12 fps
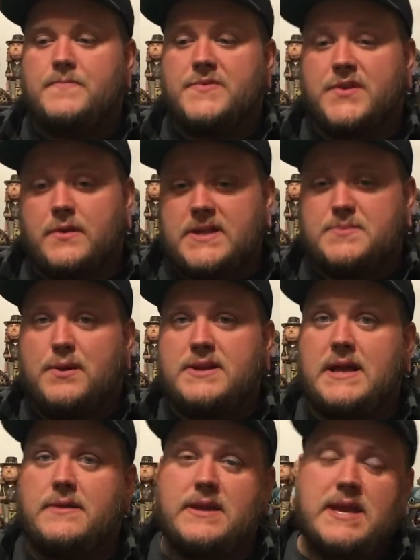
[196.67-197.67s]
So let's break
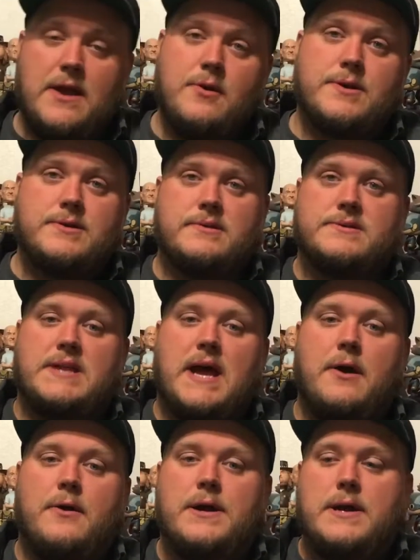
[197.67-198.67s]
down the characters
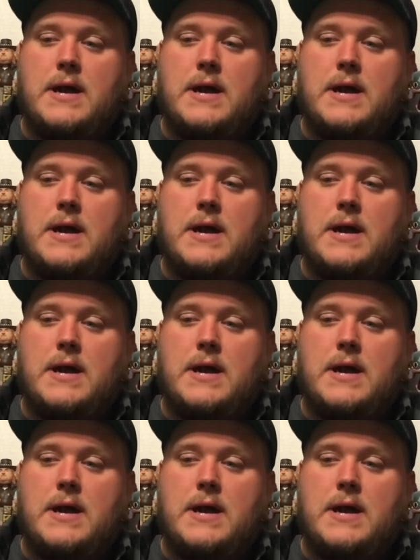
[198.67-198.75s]
now.